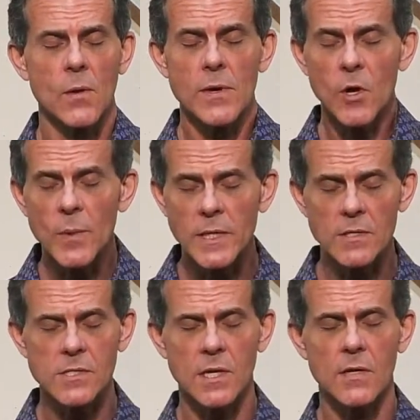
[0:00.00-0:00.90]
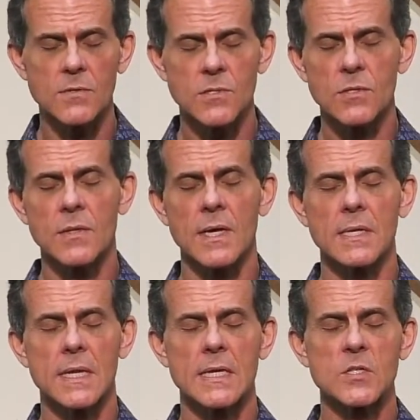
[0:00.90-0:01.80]
and we open ourselves to that
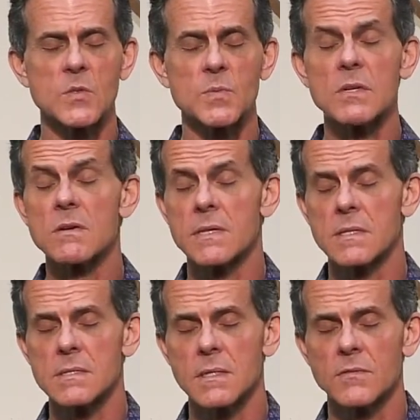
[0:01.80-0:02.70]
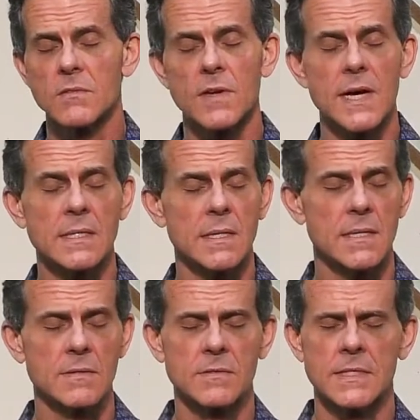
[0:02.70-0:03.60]
experience of divine love.